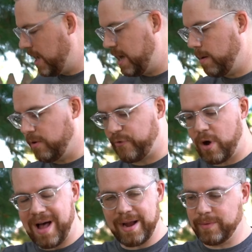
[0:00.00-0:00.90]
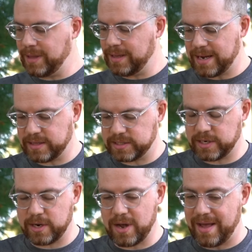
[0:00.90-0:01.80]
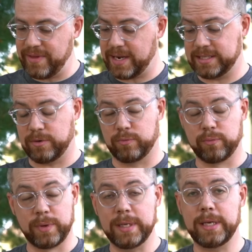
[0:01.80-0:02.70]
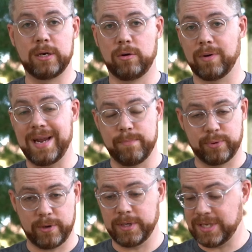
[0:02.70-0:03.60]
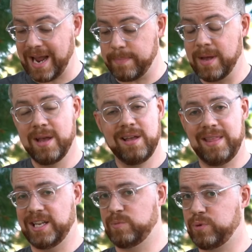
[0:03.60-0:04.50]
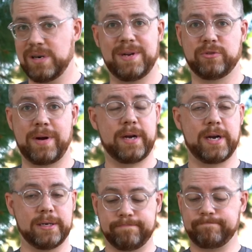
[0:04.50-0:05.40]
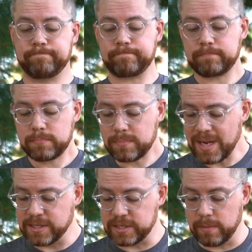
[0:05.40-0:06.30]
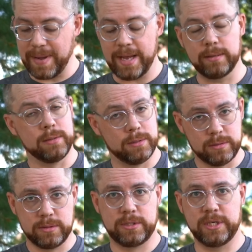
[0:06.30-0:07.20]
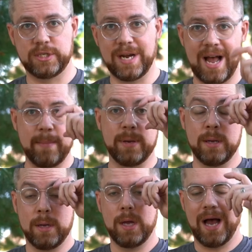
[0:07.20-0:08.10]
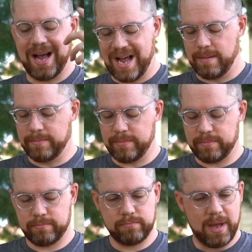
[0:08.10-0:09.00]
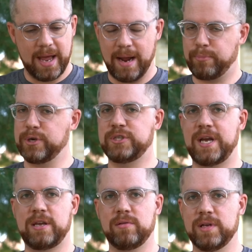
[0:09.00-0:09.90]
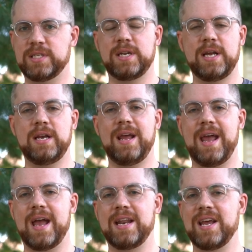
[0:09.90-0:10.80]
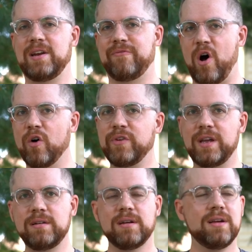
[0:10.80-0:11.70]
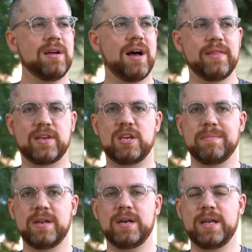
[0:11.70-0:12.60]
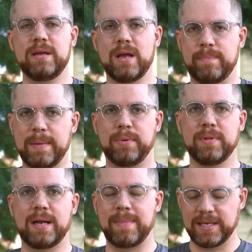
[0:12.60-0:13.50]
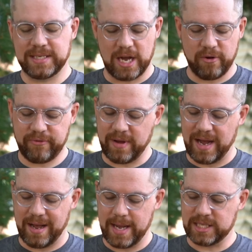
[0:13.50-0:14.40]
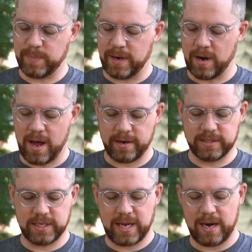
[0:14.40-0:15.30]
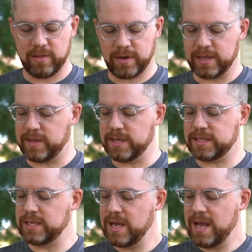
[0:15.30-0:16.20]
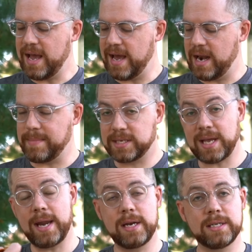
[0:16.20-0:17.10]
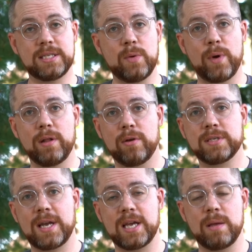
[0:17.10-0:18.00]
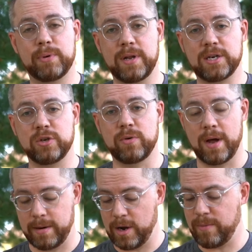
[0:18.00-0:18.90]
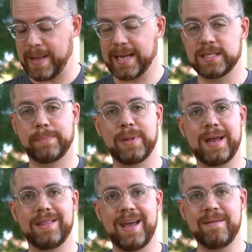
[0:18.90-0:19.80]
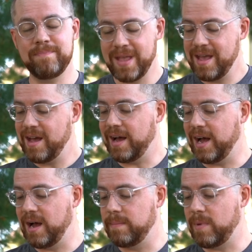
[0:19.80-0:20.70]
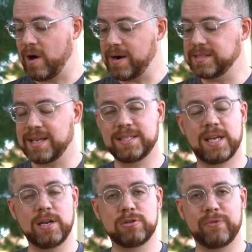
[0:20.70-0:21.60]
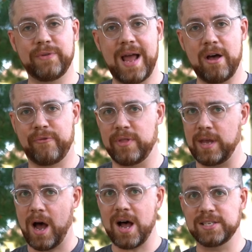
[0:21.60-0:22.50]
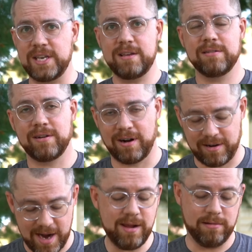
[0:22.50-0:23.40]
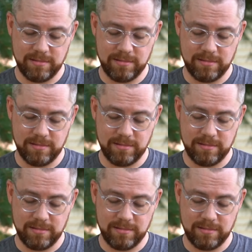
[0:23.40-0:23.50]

Overall, I really like this yo-yo. I think it's a really great prototype that is pretty much ready to go. And so, Ben, good job. And I appreciate you listening and involving the community and people like myself. It's been an honor to kind of look at this. And I'm excited to see what it looks like in the production run, and hope I get to play it then. All right, so that's going to do it for now for the Aussie. All right.